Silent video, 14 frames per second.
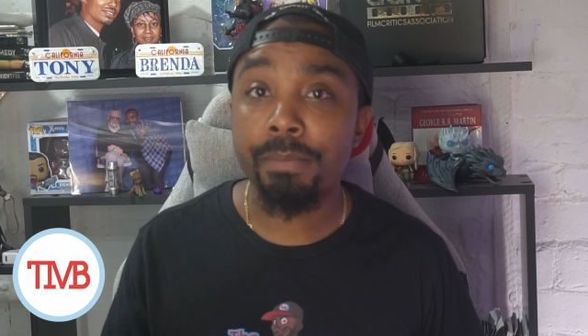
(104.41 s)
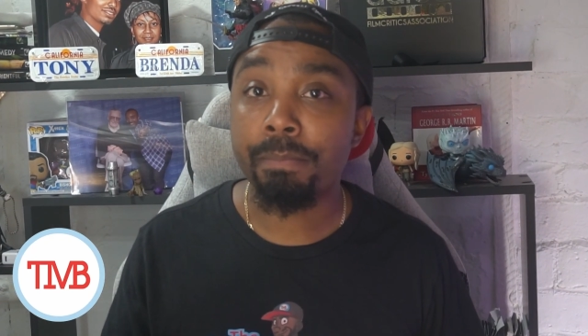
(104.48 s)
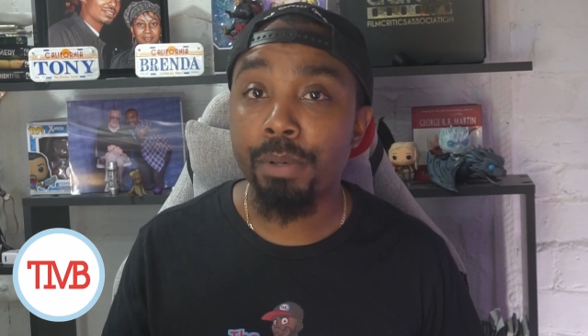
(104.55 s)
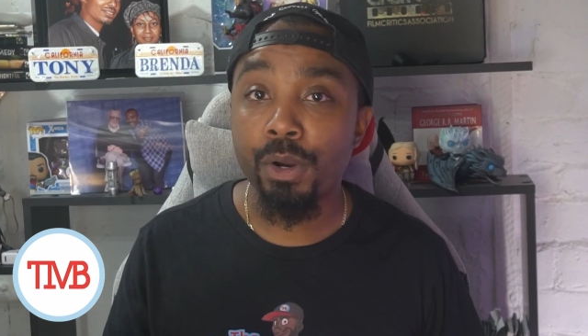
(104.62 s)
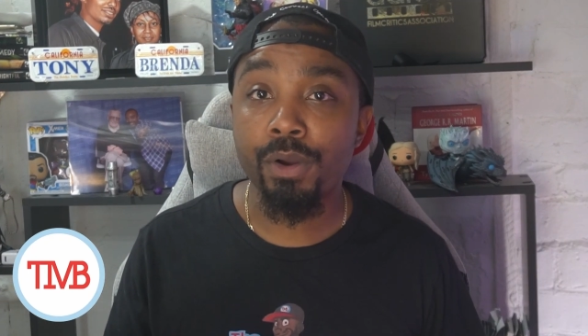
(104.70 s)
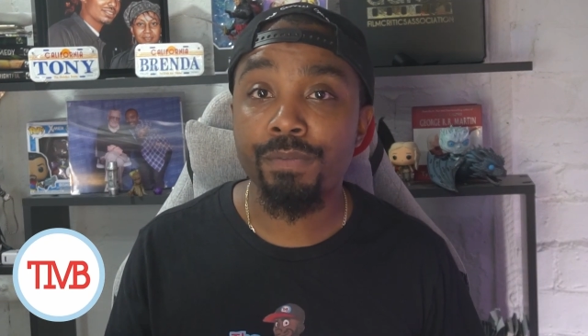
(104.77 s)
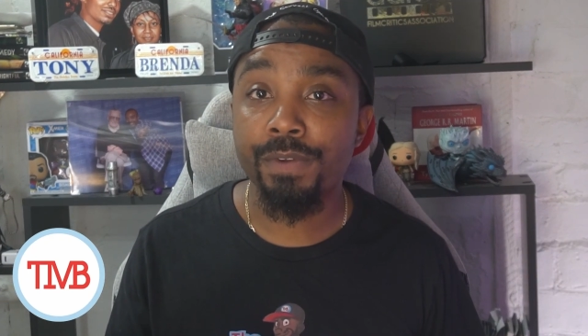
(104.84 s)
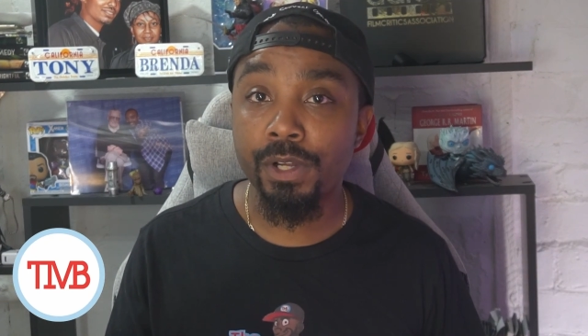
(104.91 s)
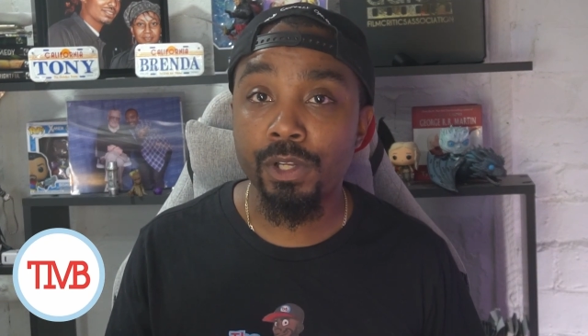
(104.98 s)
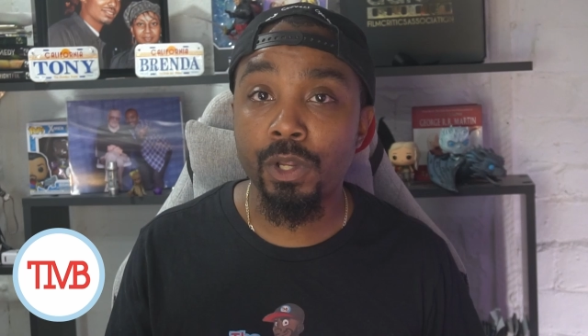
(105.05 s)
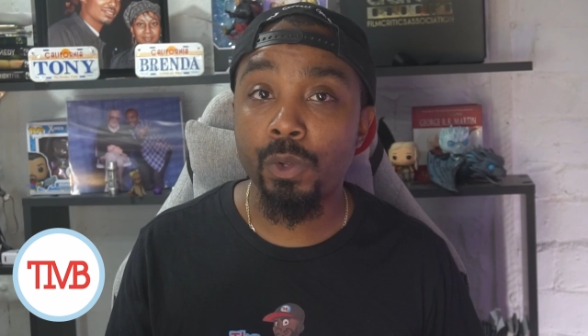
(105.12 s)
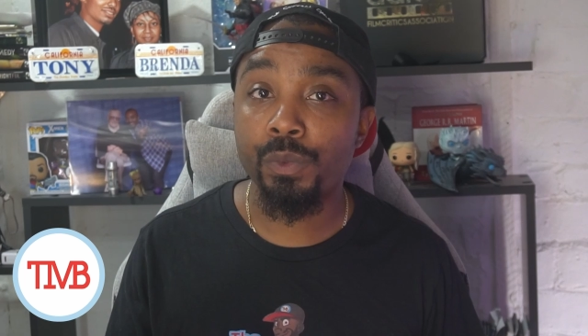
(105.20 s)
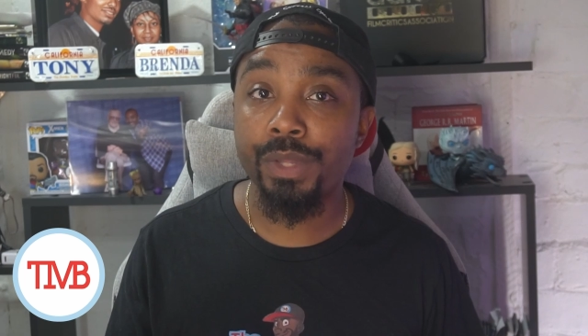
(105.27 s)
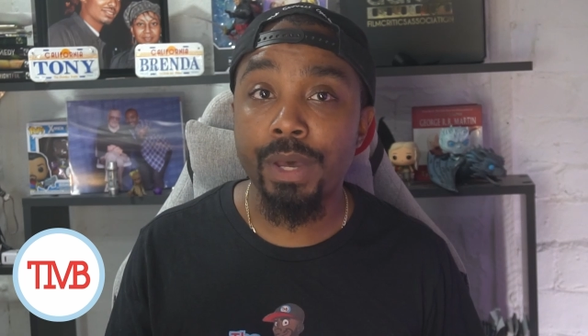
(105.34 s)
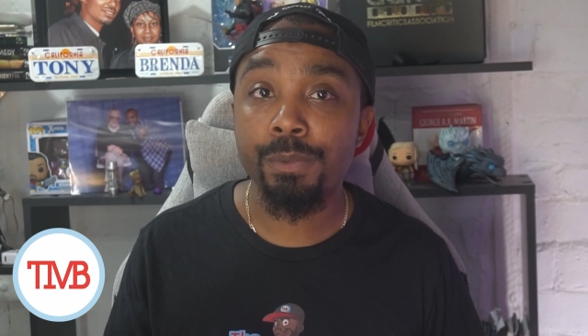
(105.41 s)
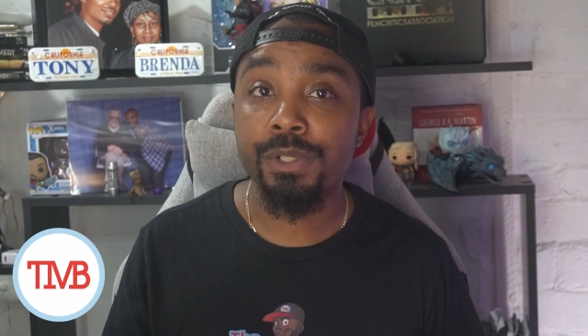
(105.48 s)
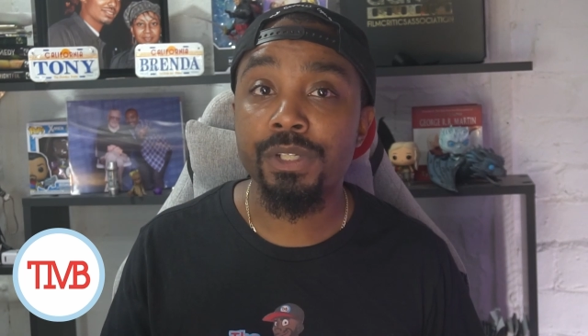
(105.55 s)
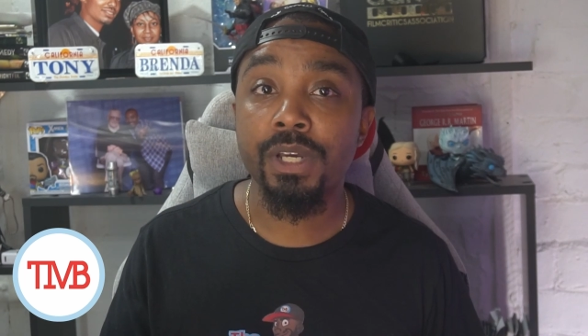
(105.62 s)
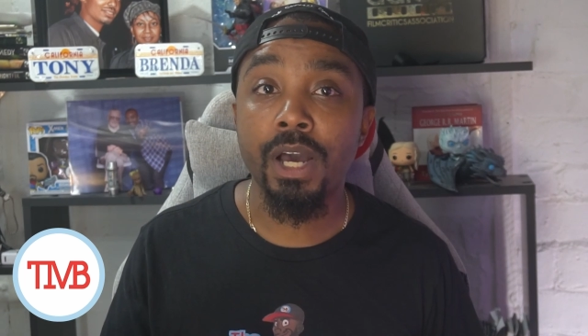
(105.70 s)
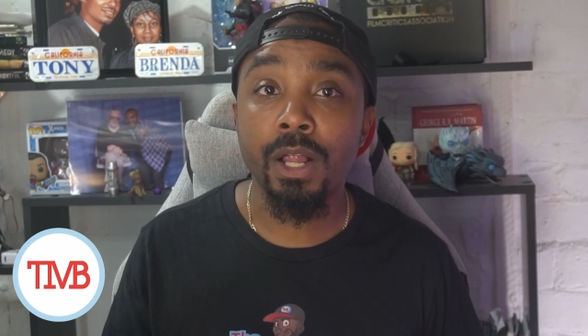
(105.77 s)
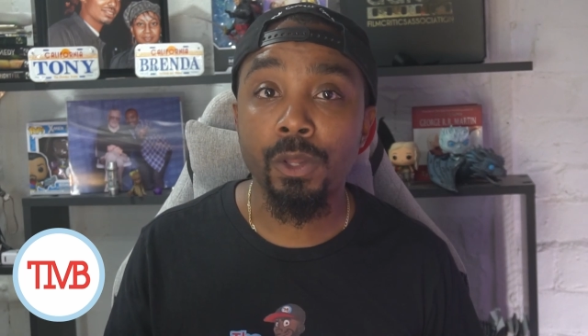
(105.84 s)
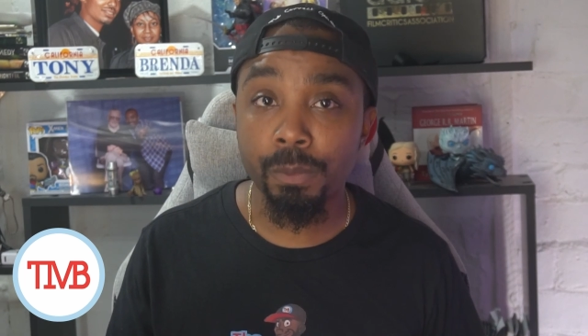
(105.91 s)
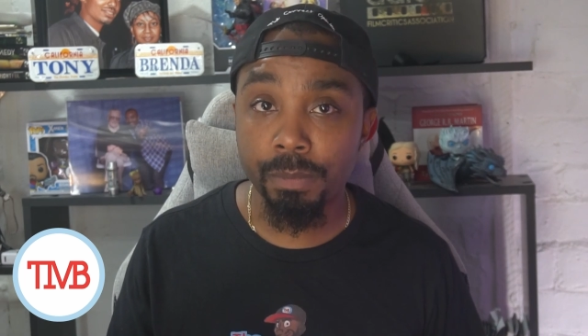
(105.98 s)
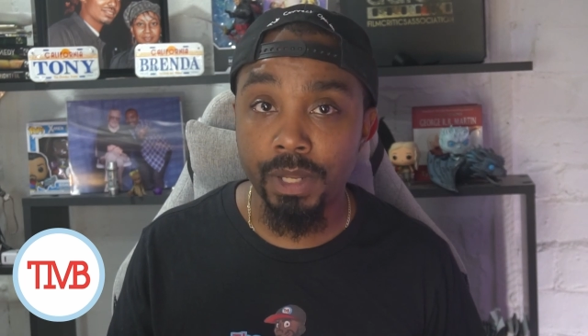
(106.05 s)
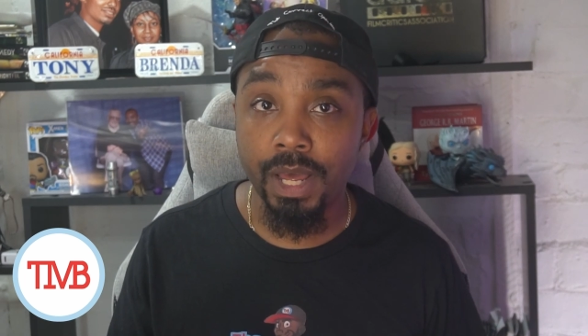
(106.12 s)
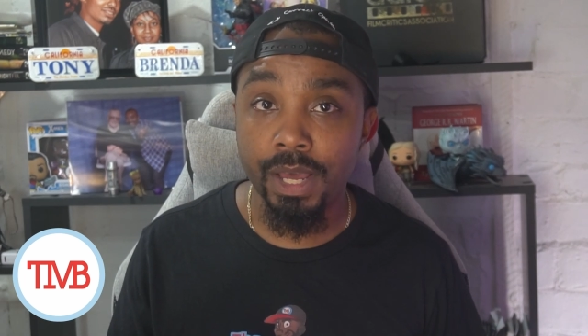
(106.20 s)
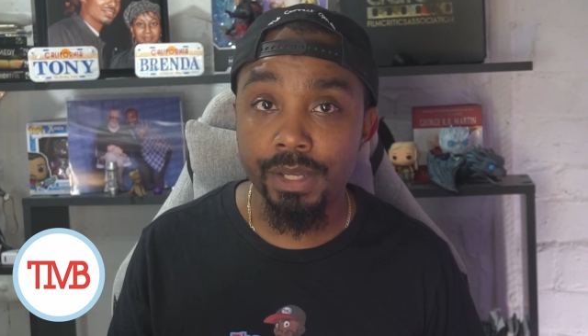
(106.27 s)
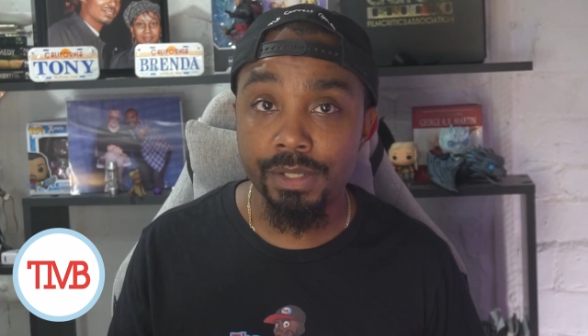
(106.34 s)
an imperfect clone that was
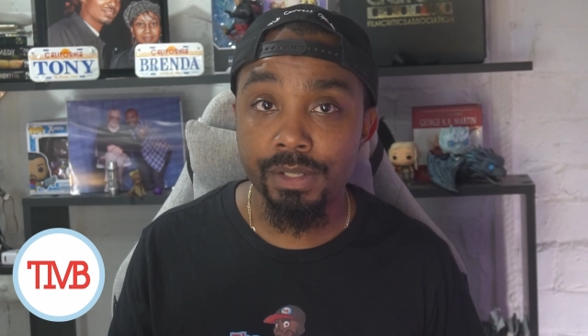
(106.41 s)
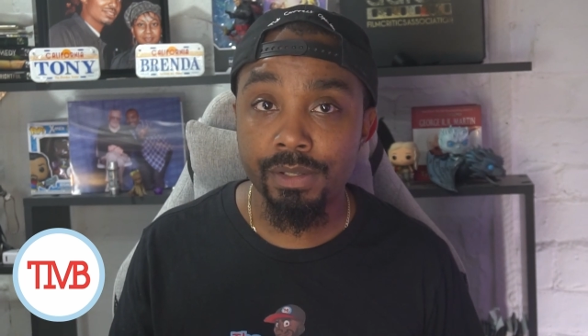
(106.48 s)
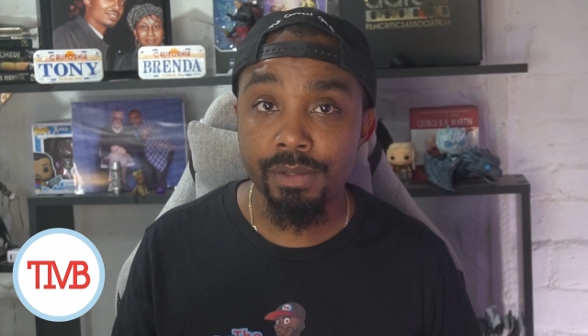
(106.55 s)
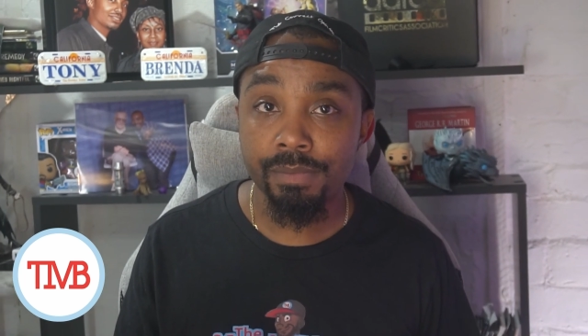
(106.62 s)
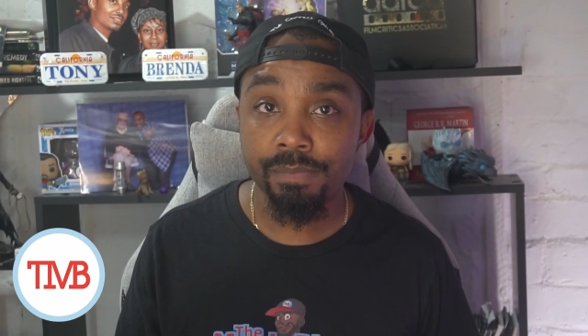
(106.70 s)
colorblind.